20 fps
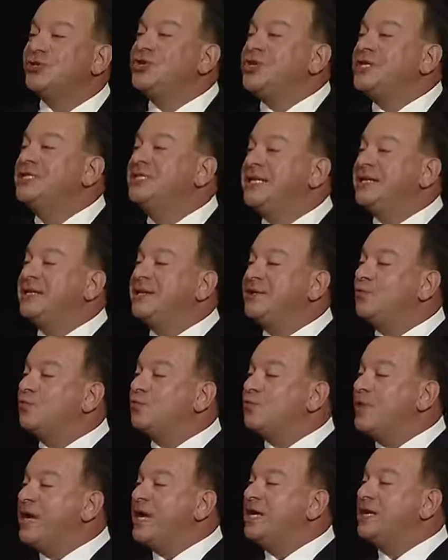she didn't
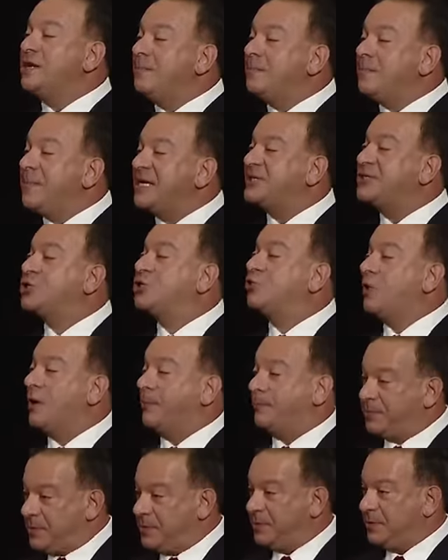read my
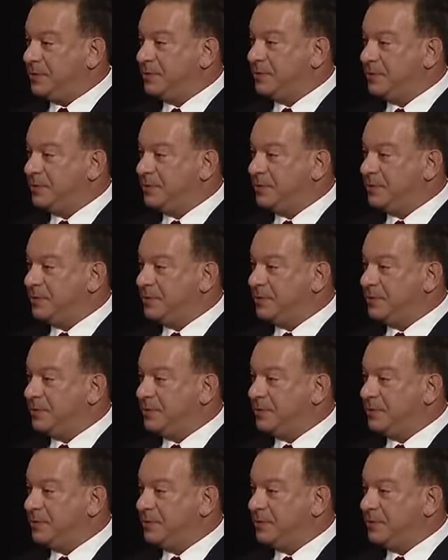script.